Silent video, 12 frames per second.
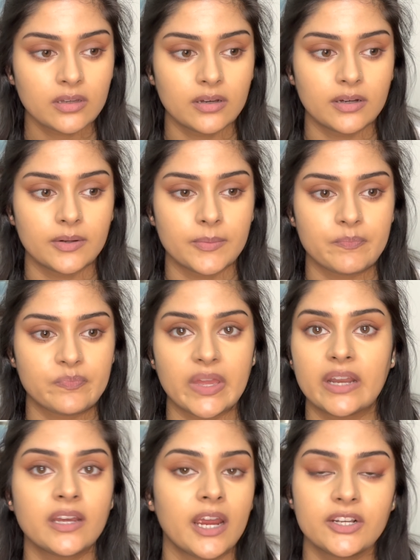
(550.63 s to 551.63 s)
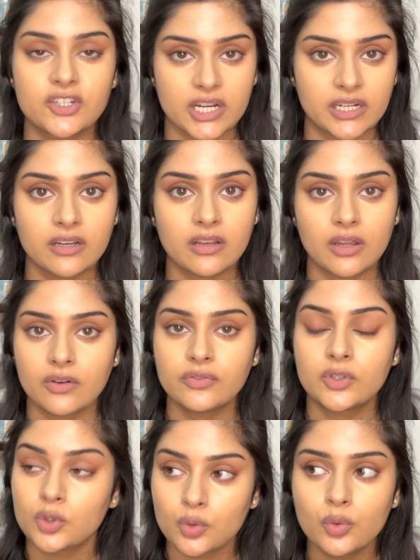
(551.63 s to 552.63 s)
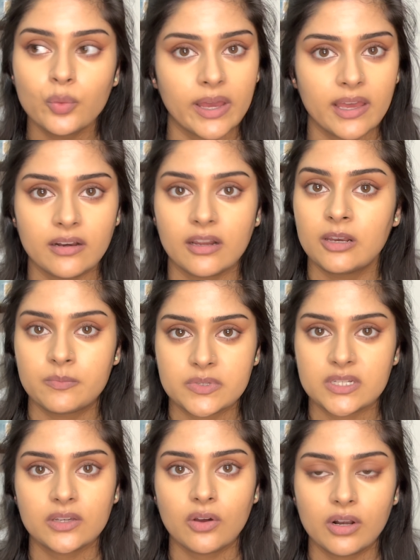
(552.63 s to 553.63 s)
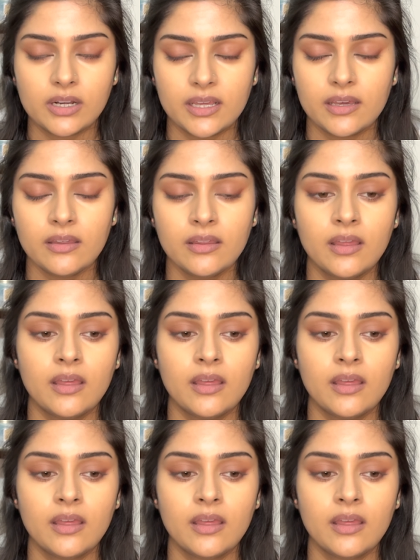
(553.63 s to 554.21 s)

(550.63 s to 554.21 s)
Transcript: um, and hydrated enough to wear a lipstick all day.